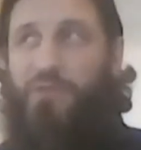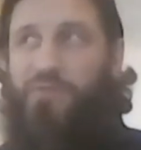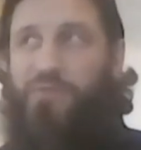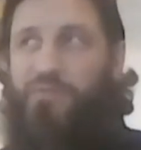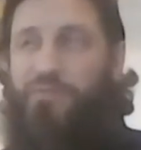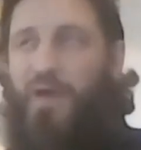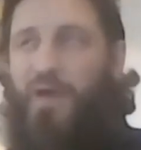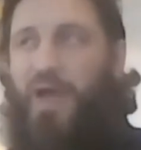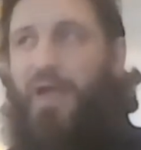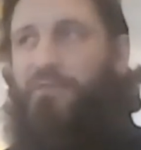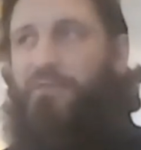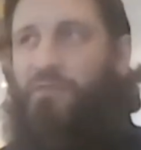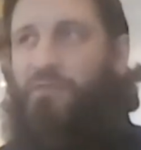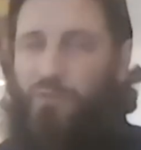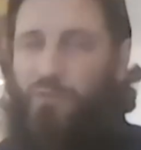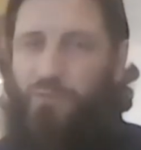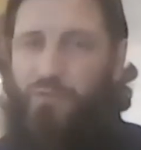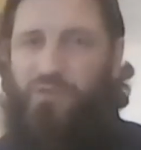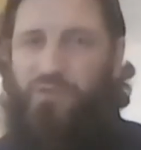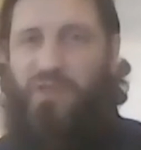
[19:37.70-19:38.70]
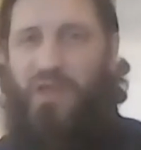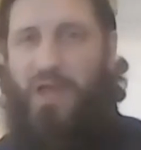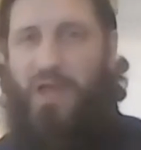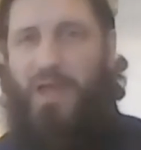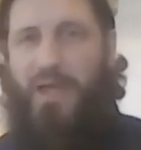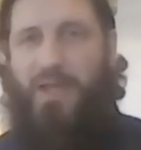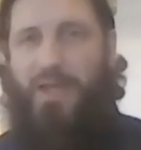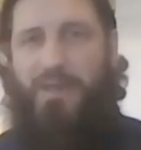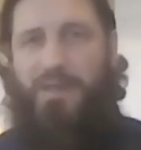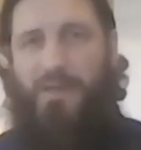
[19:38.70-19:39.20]
It was five stories
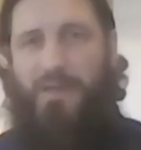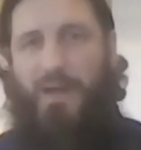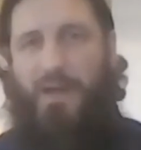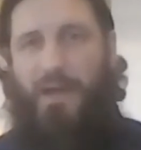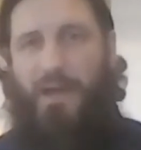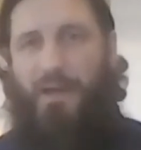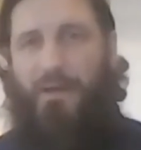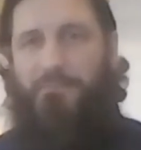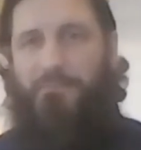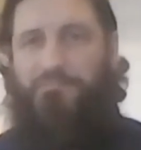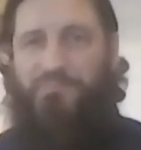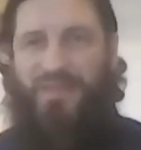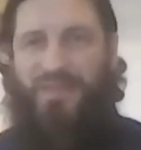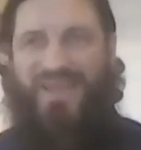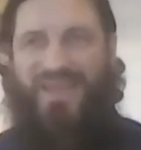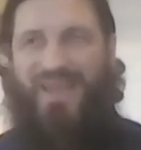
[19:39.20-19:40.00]
high, um,